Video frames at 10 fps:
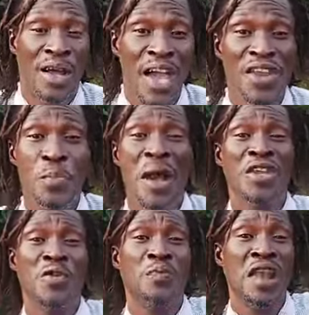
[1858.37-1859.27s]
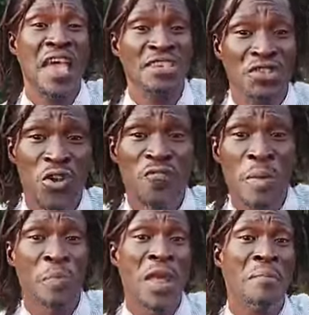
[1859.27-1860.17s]
And the manipulation of
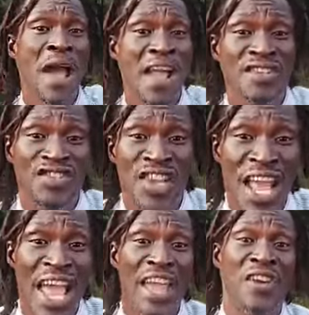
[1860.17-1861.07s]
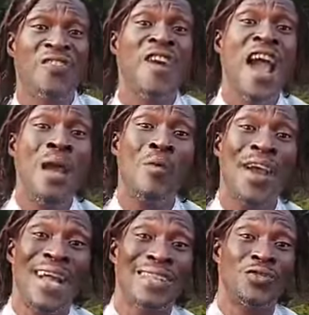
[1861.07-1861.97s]
people and minds them a crime
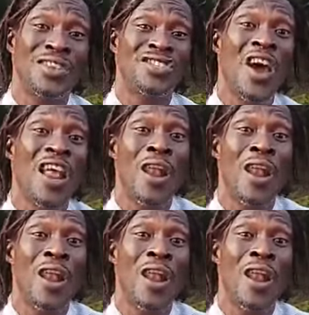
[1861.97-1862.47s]
it comes to the charter